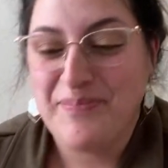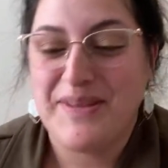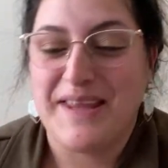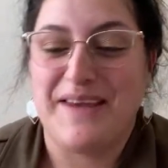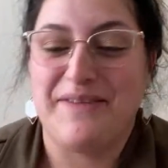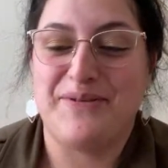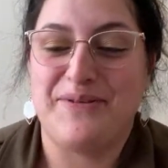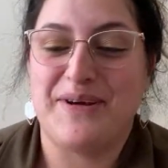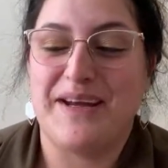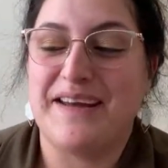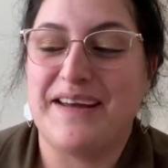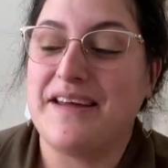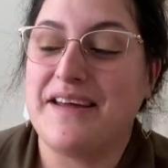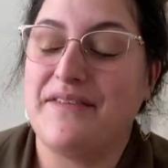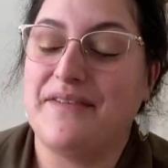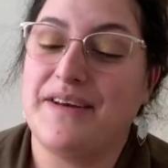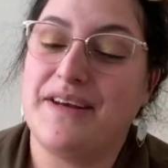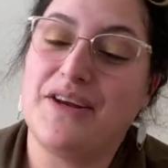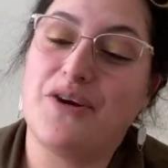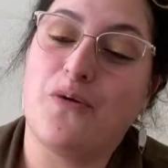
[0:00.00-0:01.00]
If you guys have
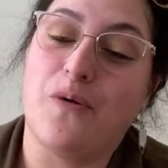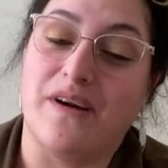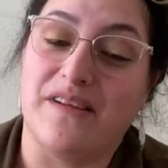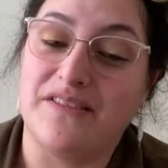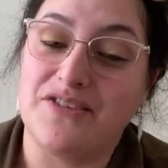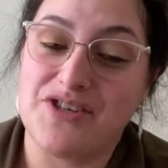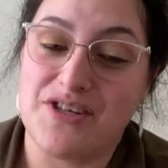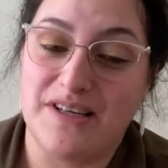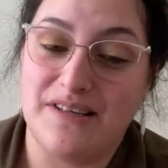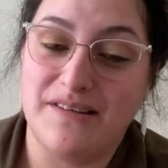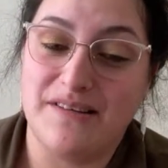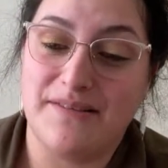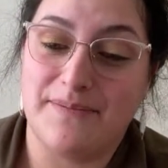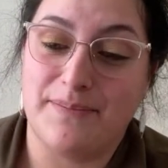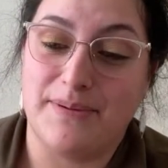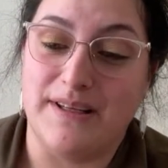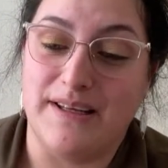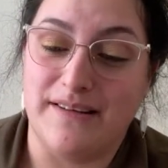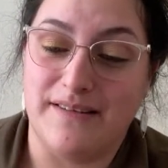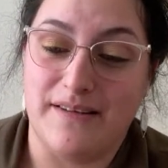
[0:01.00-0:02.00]
any questions,
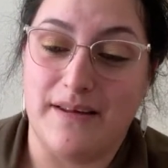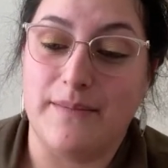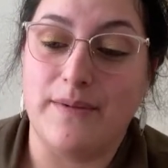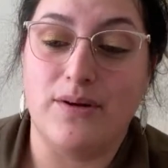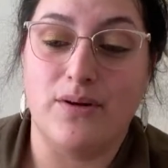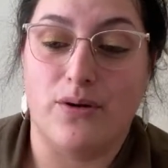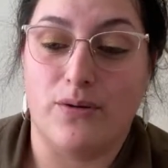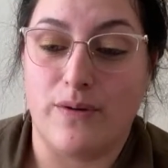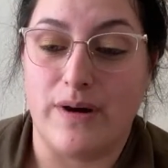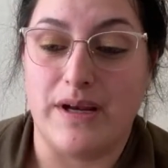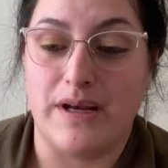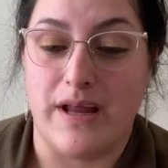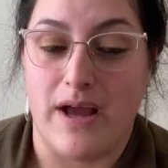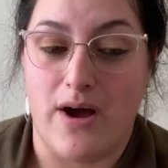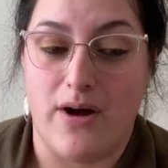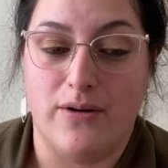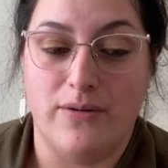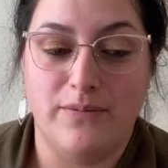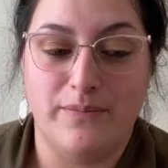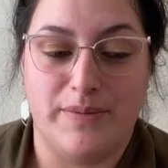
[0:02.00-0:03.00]
please let me know right
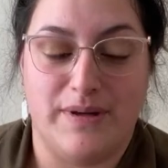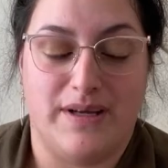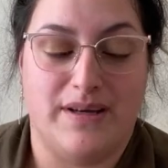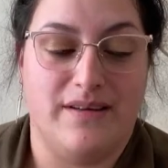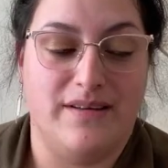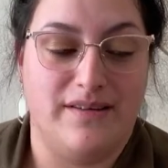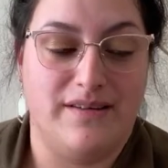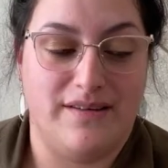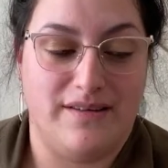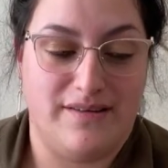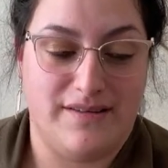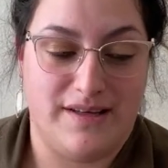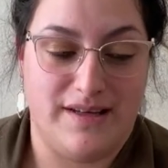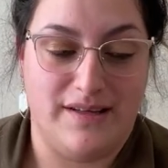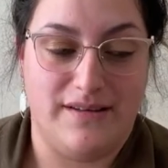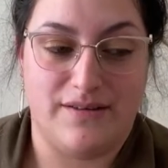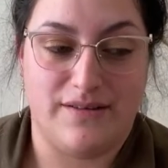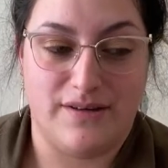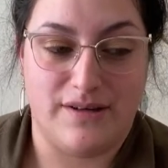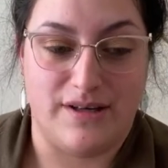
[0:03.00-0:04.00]
now because these
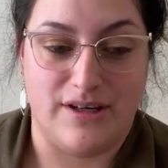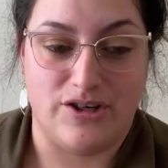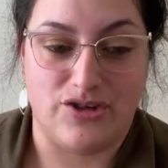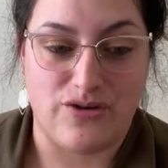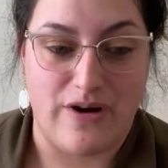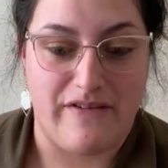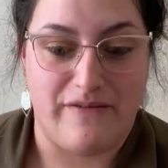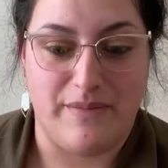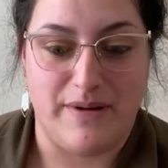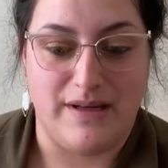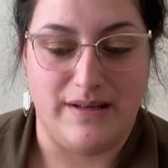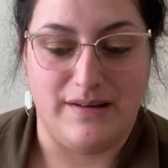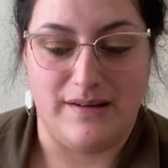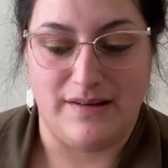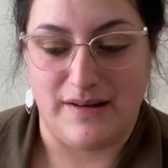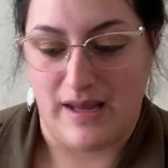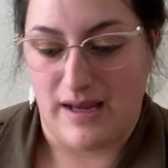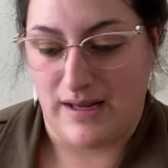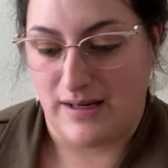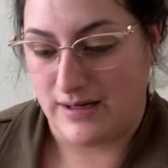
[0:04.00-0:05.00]
kids are going to drive me
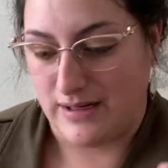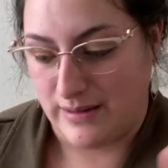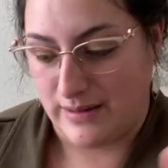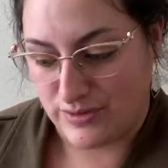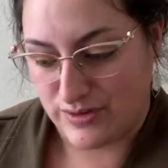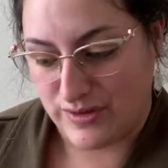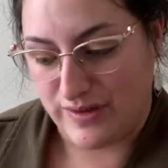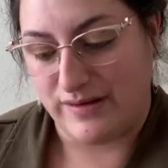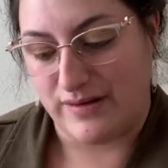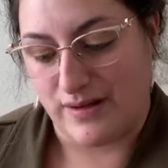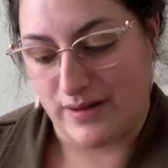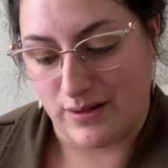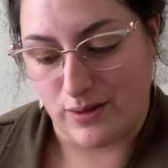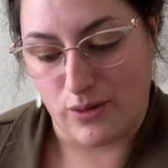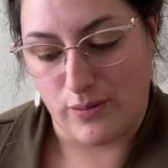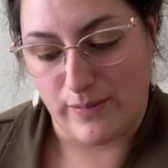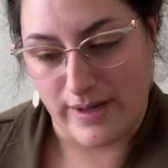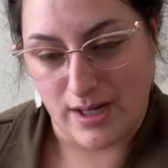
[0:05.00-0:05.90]
insane and I'm just like,